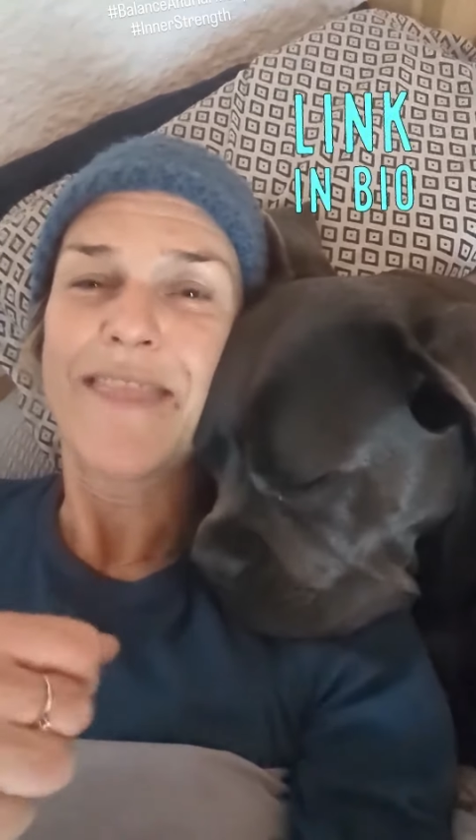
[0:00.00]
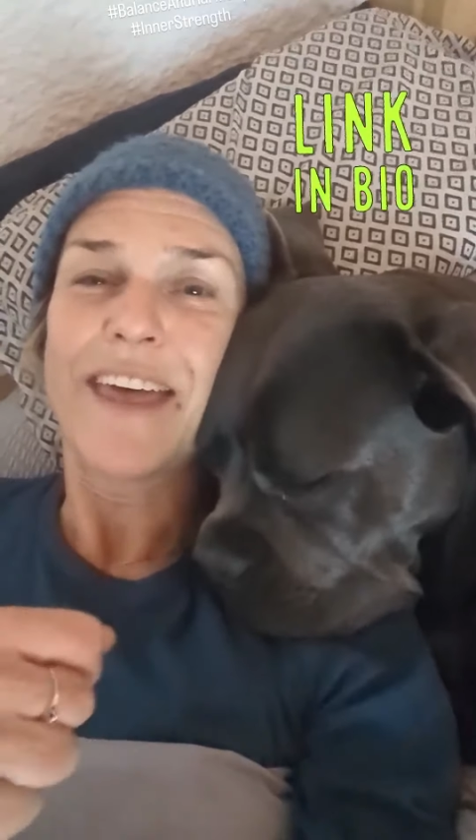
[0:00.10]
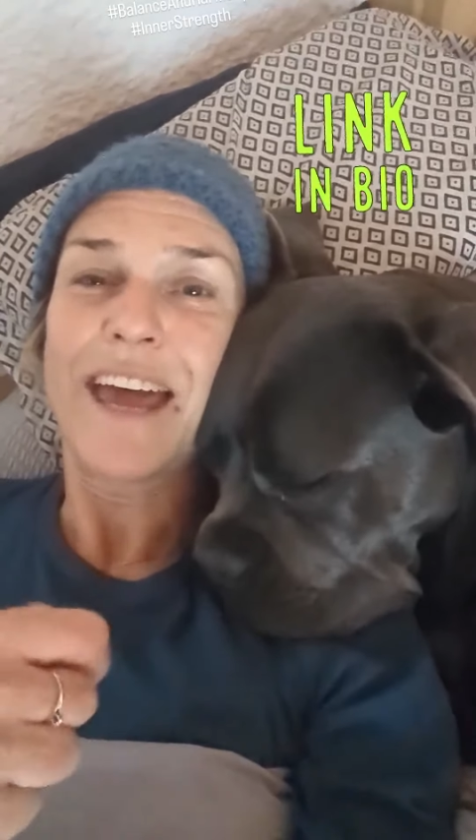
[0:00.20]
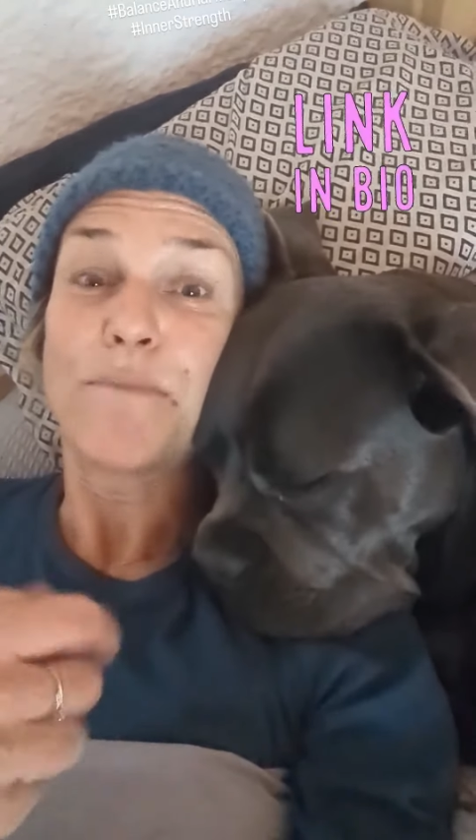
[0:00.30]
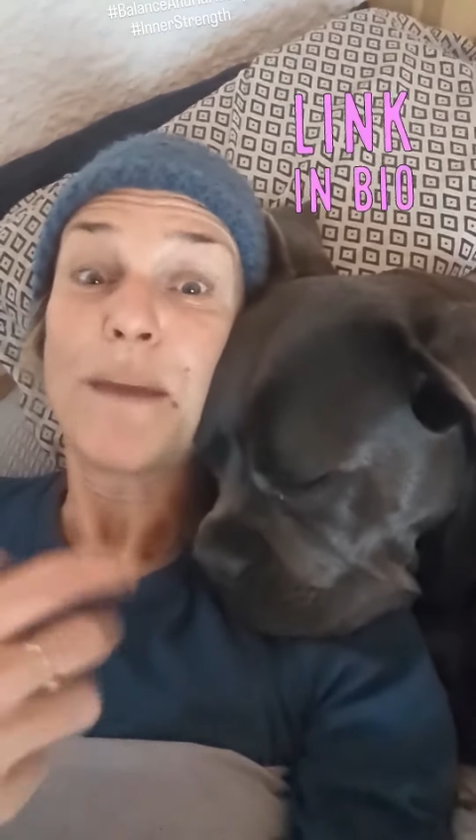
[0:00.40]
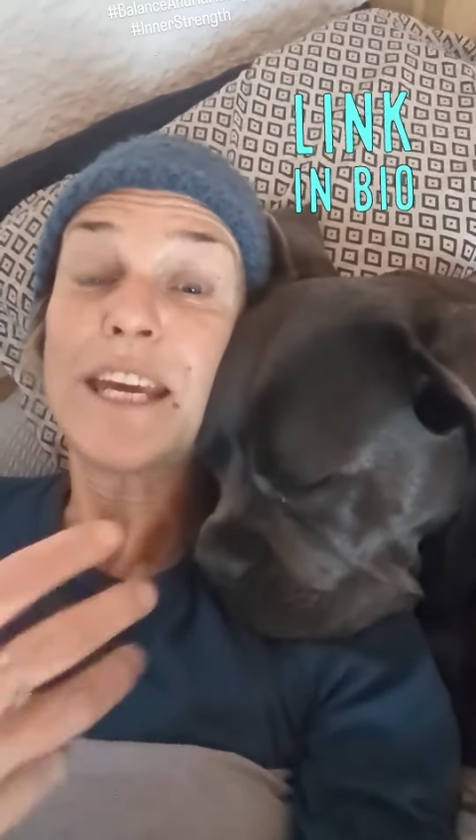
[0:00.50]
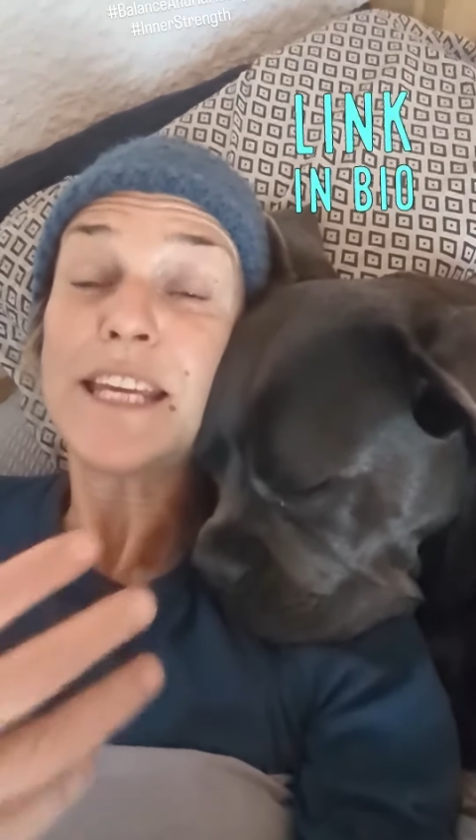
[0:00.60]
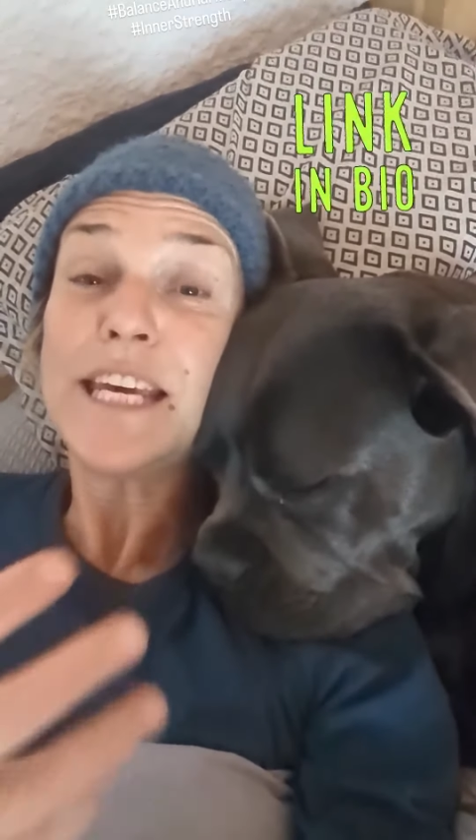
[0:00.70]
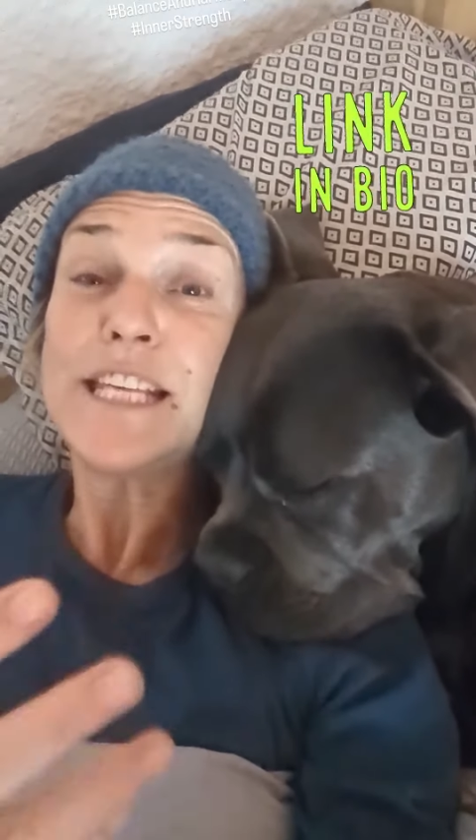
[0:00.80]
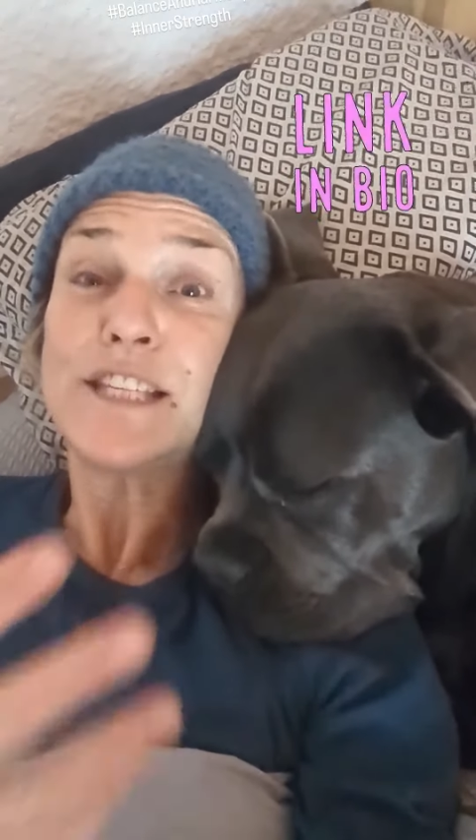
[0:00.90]
that make
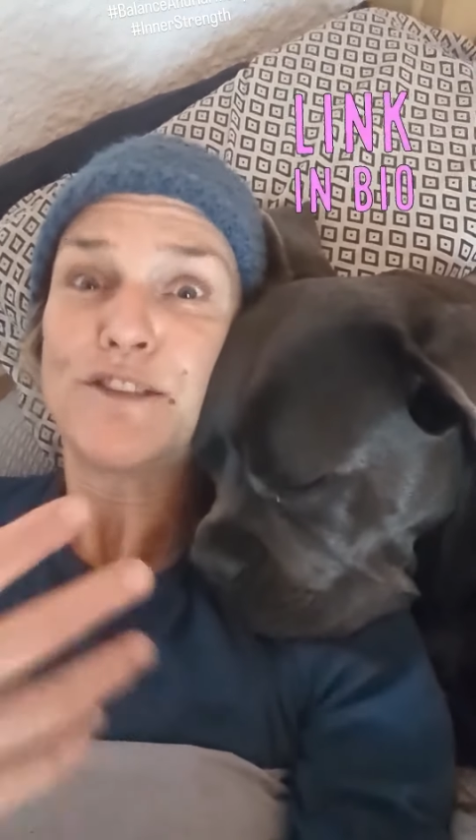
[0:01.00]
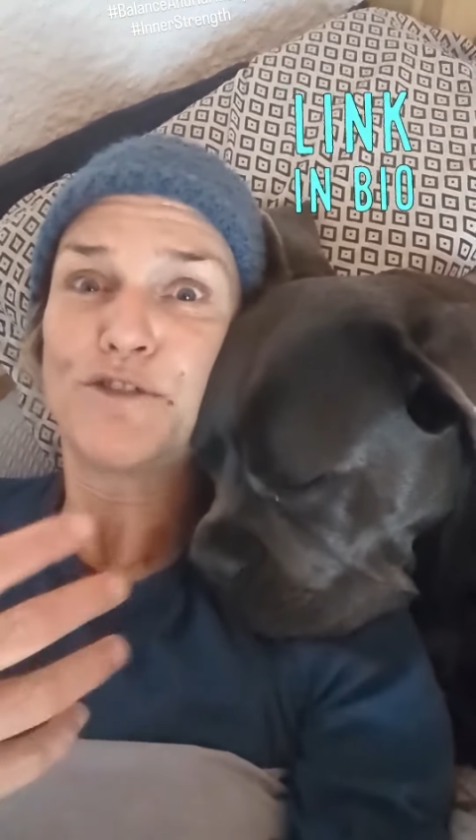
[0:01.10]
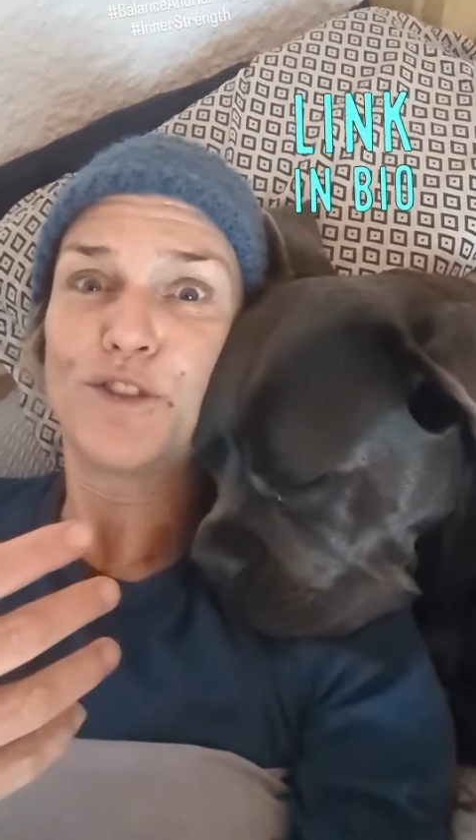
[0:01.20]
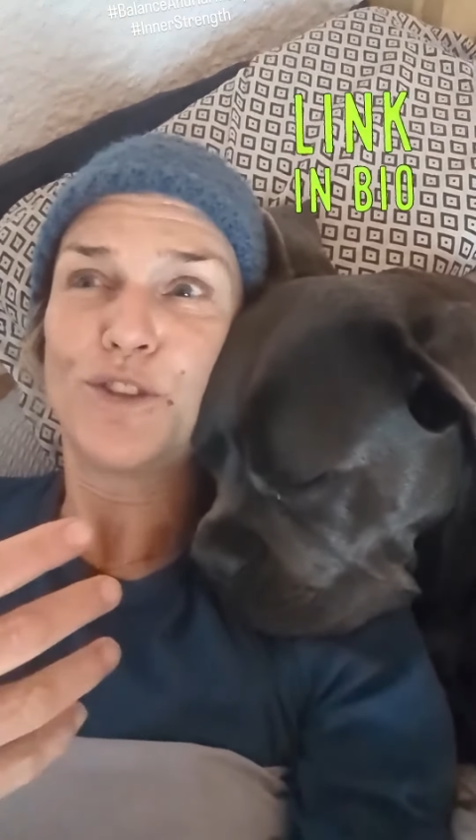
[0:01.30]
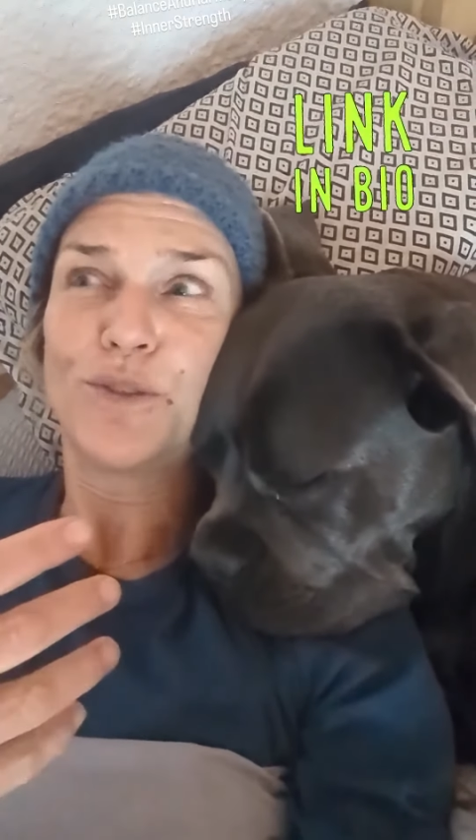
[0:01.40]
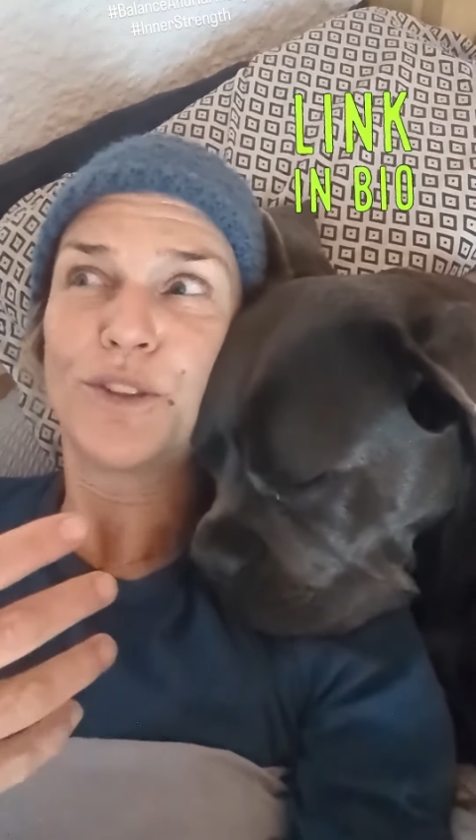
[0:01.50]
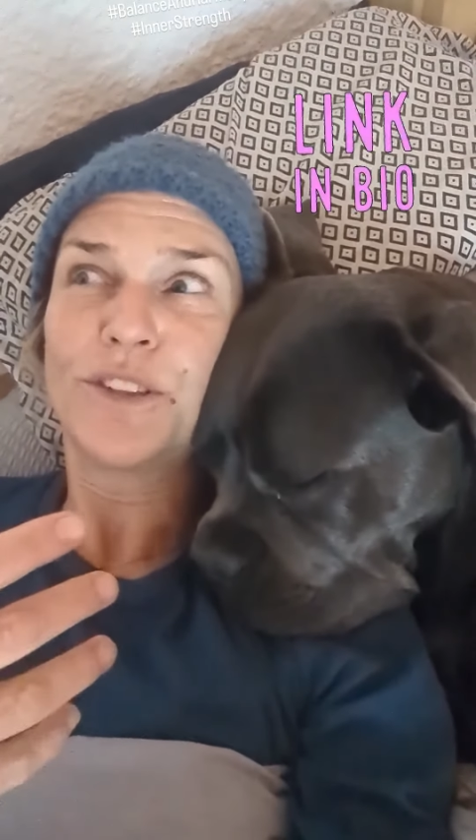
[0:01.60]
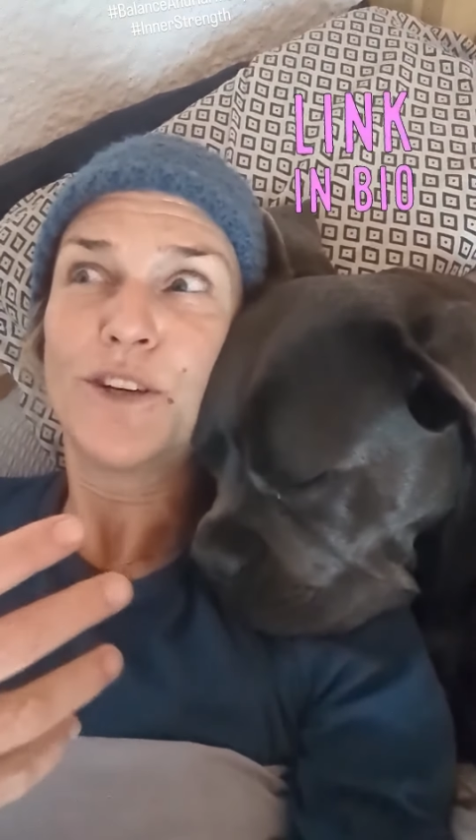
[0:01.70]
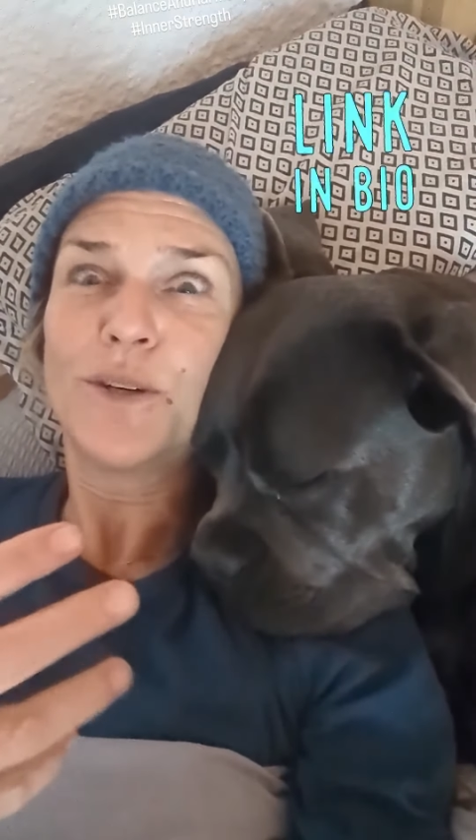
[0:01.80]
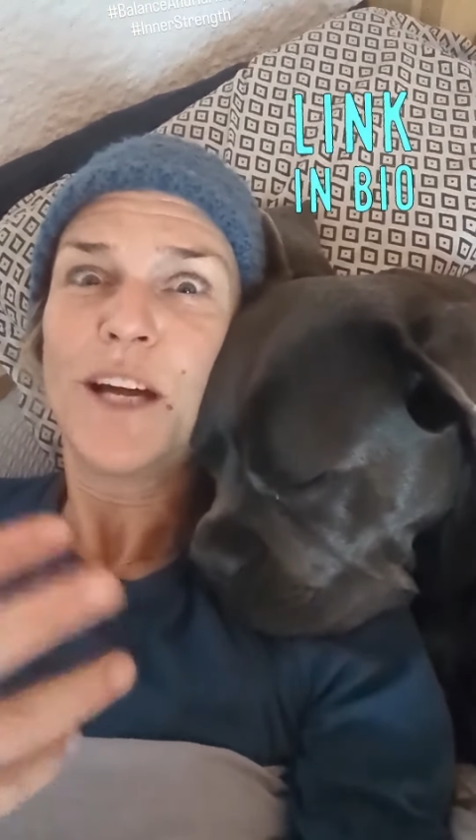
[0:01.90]
it easy for you, you
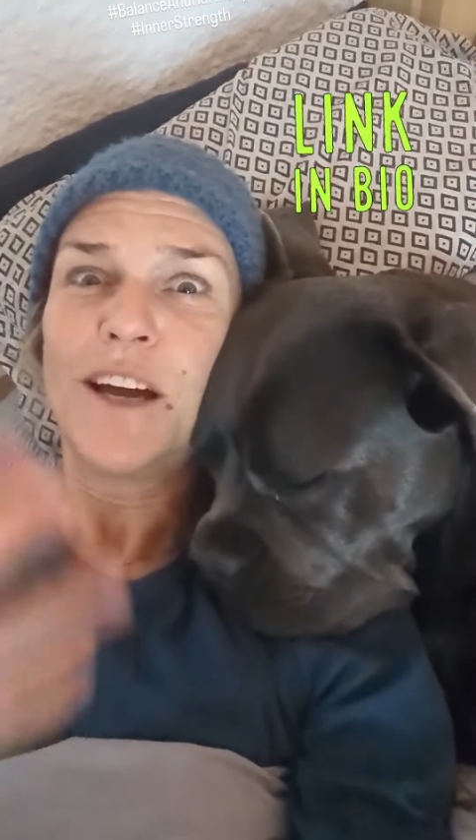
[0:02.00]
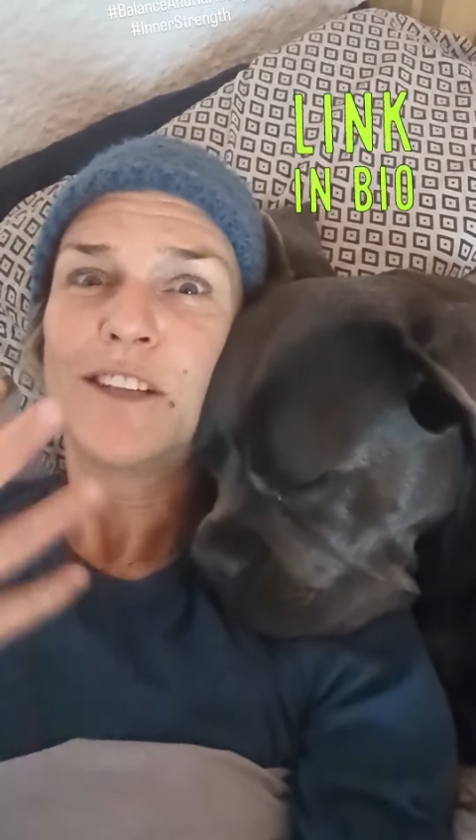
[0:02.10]
know,